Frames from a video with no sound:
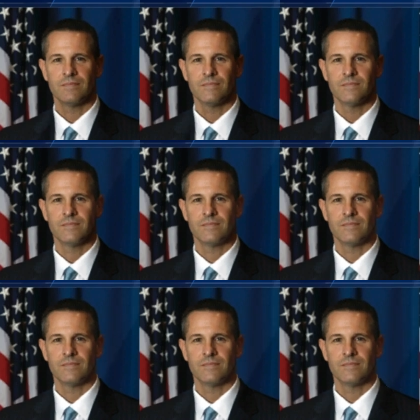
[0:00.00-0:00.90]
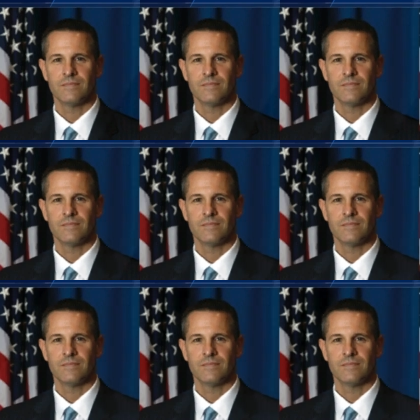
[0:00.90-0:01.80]

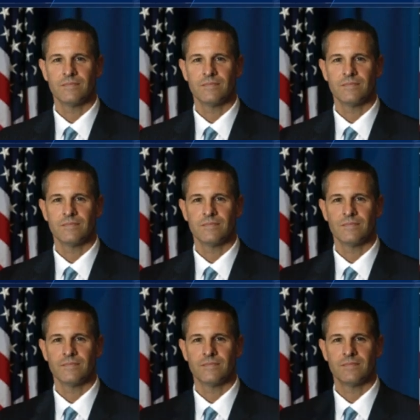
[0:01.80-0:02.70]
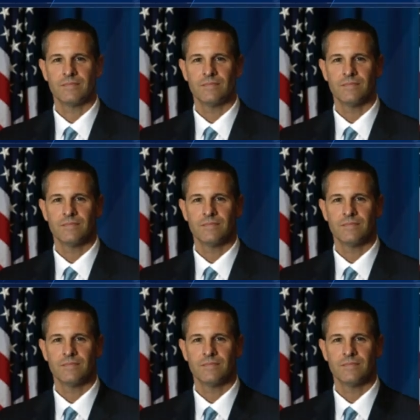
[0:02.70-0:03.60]

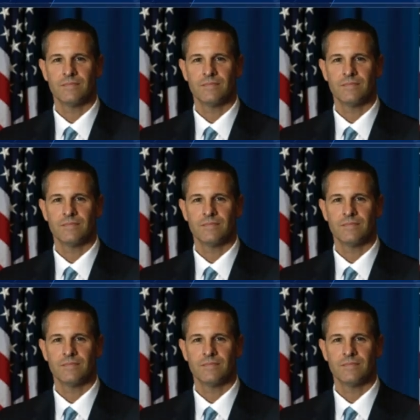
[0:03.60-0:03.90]
(no lip movement)